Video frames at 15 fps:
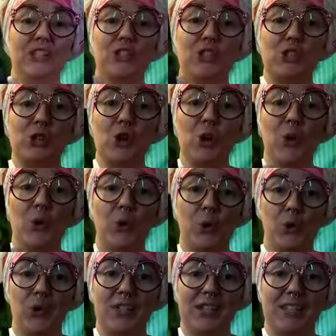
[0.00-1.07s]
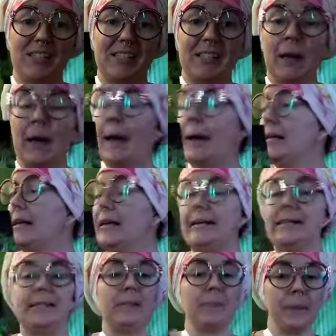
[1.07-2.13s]
It's so gorgeous.
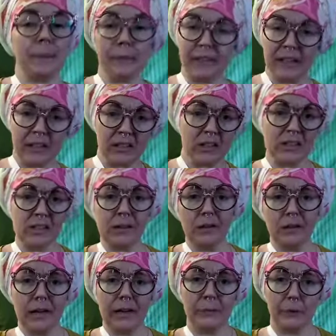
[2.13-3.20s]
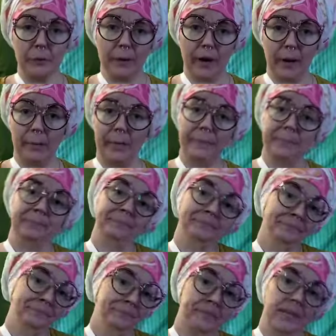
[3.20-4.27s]
Uh, some people think it looks a little like rhubarb.
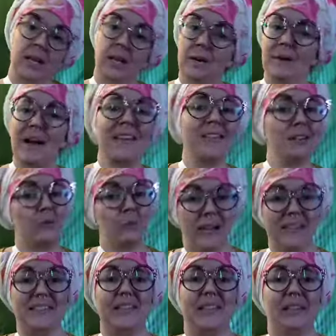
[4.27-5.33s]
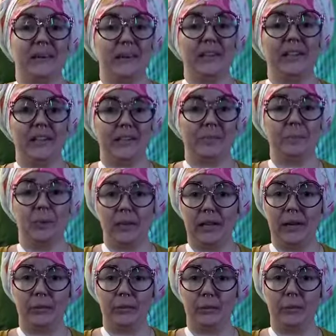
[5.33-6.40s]
Um, I think red celery looks more
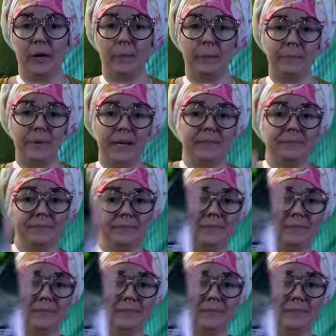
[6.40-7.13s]
like rhubarb, but